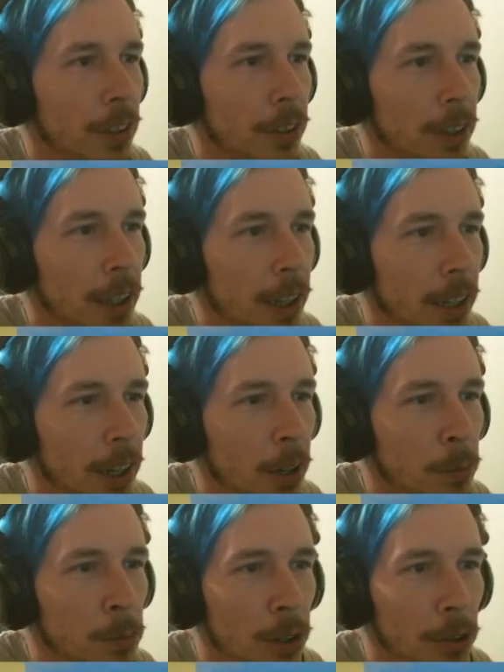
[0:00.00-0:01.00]
looking at it
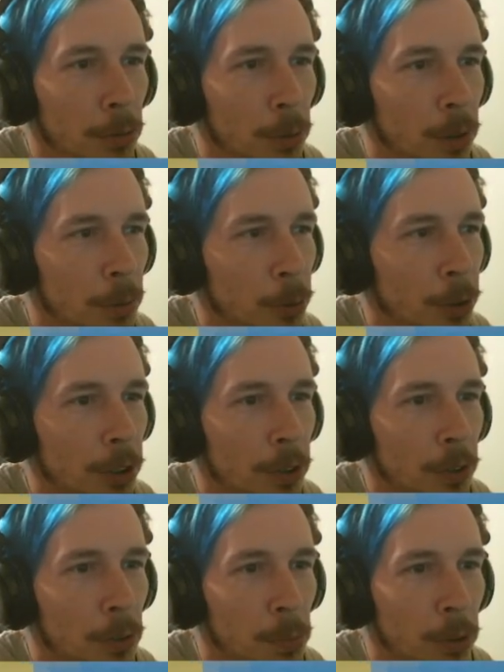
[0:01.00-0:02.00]
now, probably what I'm going to
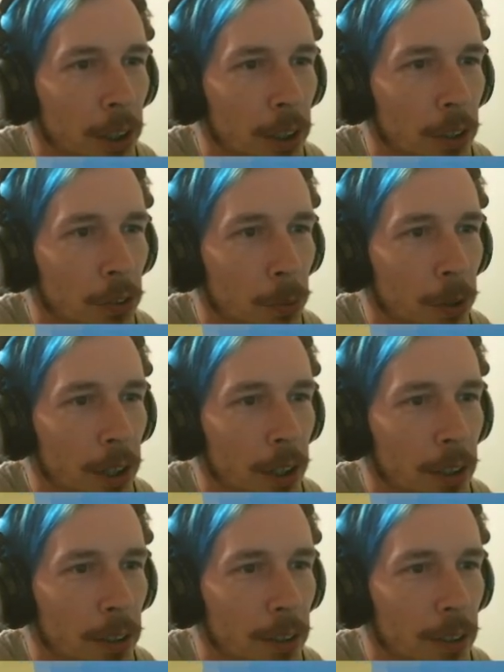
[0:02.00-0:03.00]
do is bring it this
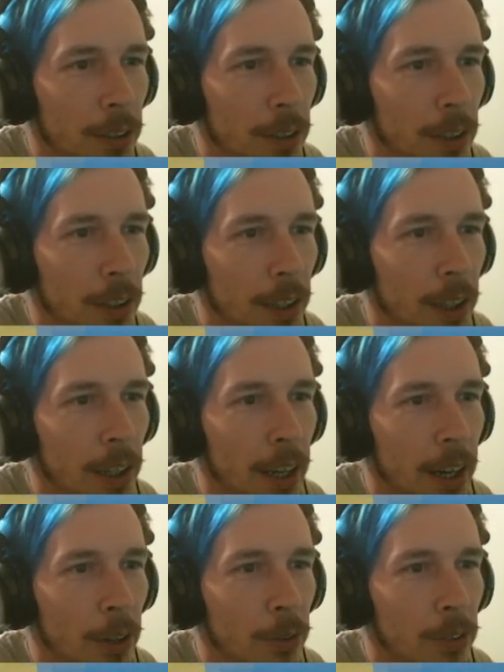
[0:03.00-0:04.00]
way and
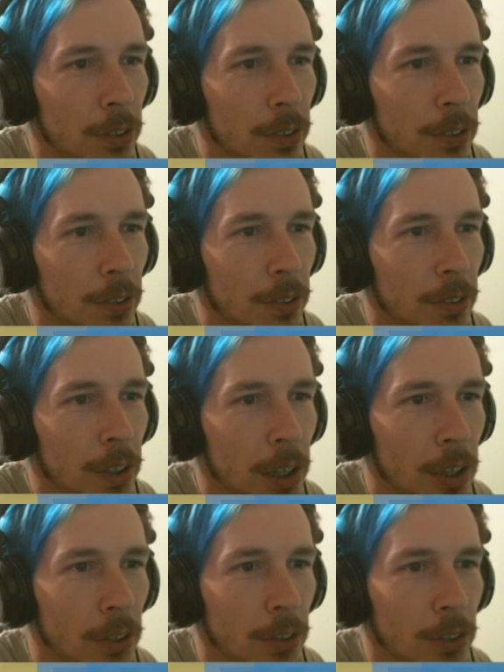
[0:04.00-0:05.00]
out
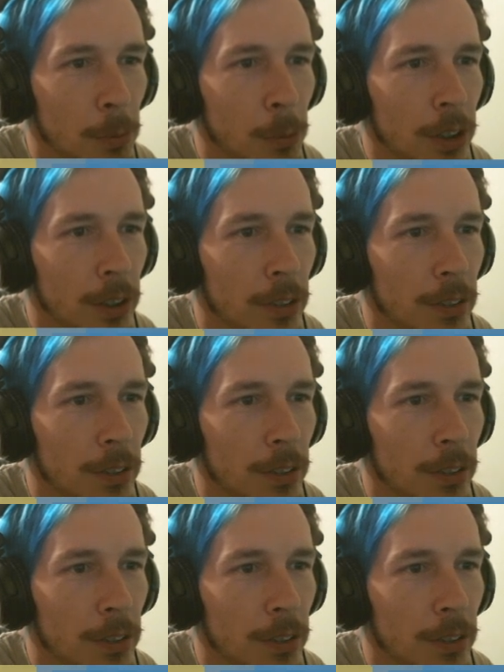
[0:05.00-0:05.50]
here somewhere.